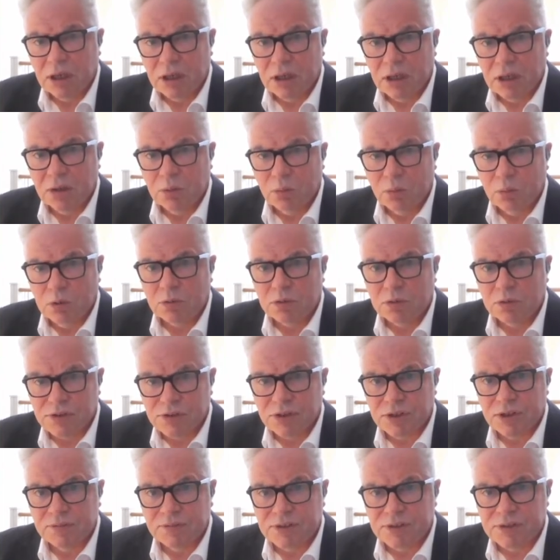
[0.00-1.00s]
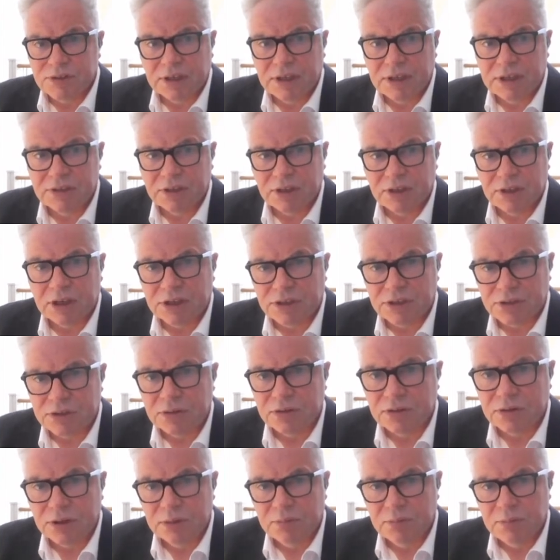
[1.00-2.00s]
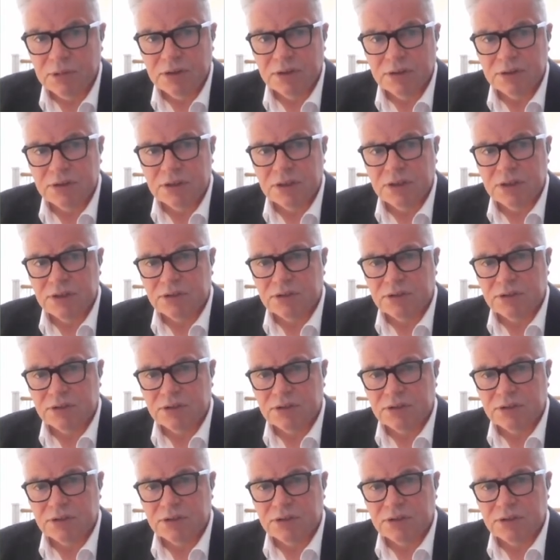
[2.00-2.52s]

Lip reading: will service an international community.